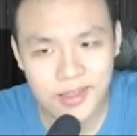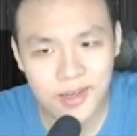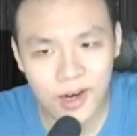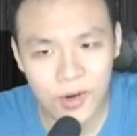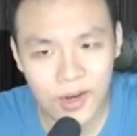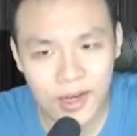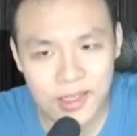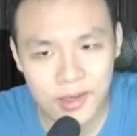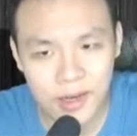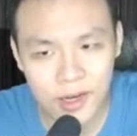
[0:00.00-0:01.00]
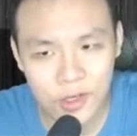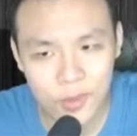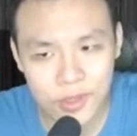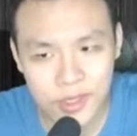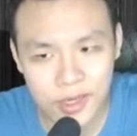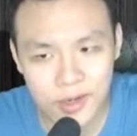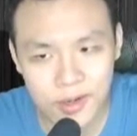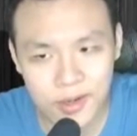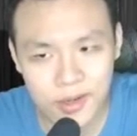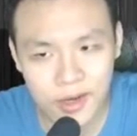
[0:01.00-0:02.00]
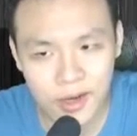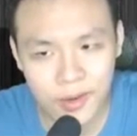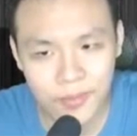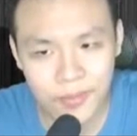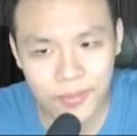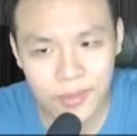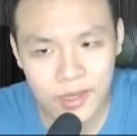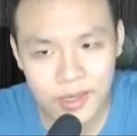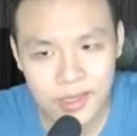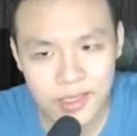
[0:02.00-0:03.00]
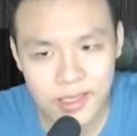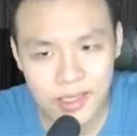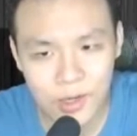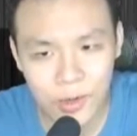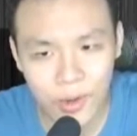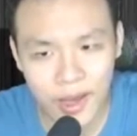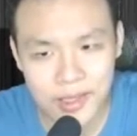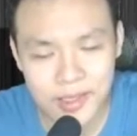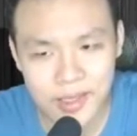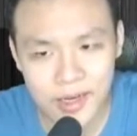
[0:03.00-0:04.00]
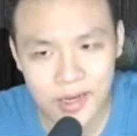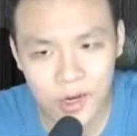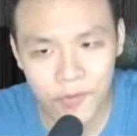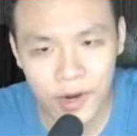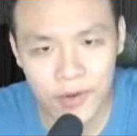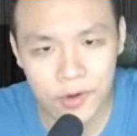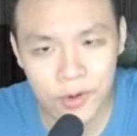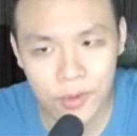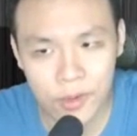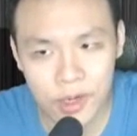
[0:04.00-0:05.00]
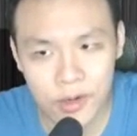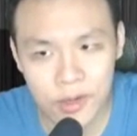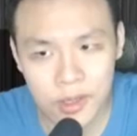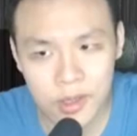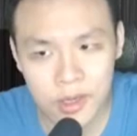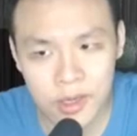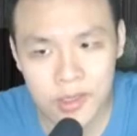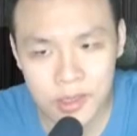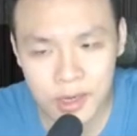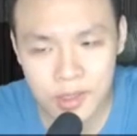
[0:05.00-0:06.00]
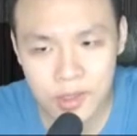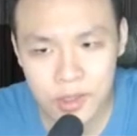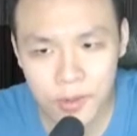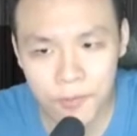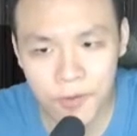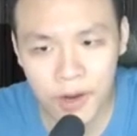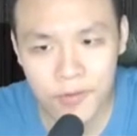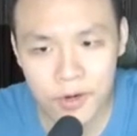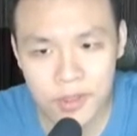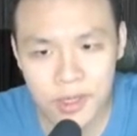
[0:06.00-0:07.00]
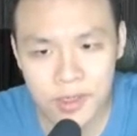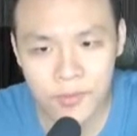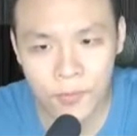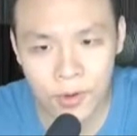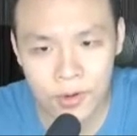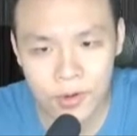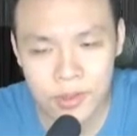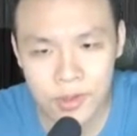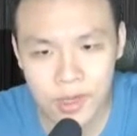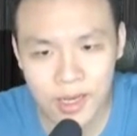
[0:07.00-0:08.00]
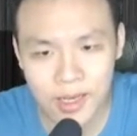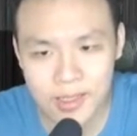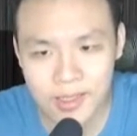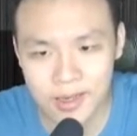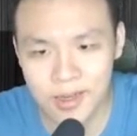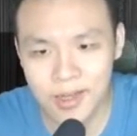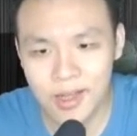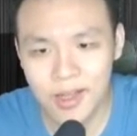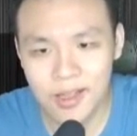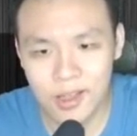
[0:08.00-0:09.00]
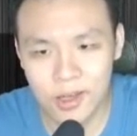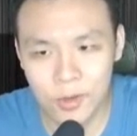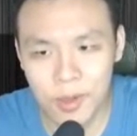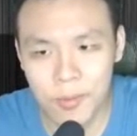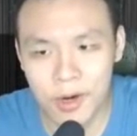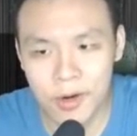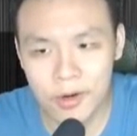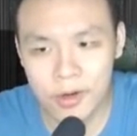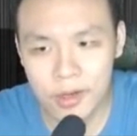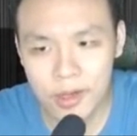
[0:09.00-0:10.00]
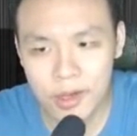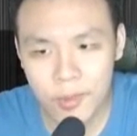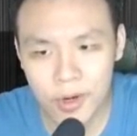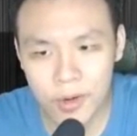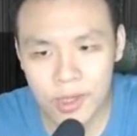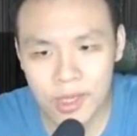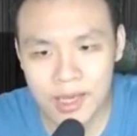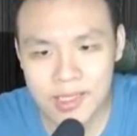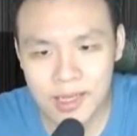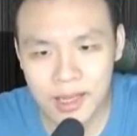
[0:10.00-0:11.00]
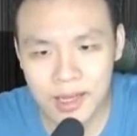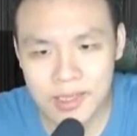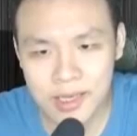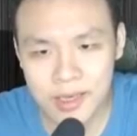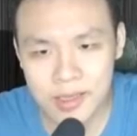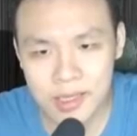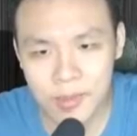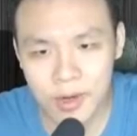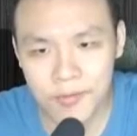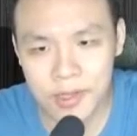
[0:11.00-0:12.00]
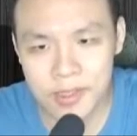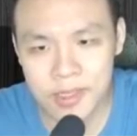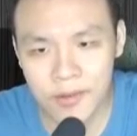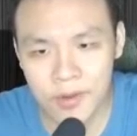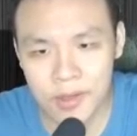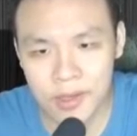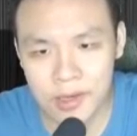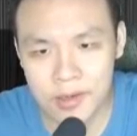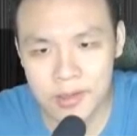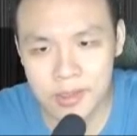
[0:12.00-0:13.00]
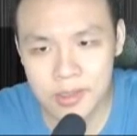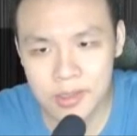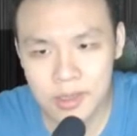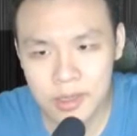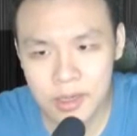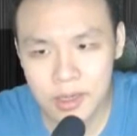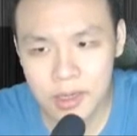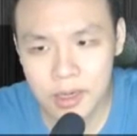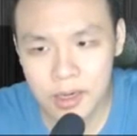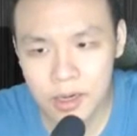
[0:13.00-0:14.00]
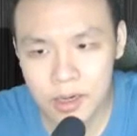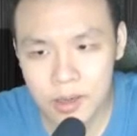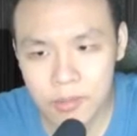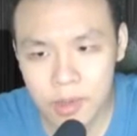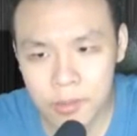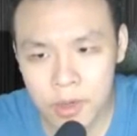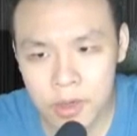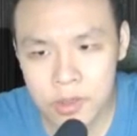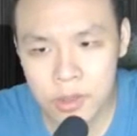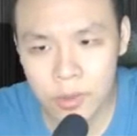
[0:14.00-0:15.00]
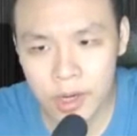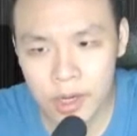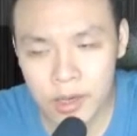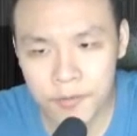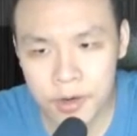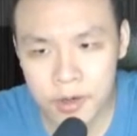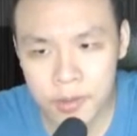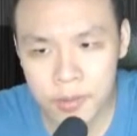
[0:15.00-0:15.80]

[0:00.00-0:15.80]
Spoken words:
Arya has a 100% slow and stun on a 5-turn cooldown. His used to be 5 turns, now it's 4 turns, so I guess it's a little bit better, but it only has the glancing hit debuff. It doesn't have anything else. I'm not sure why I can't find him.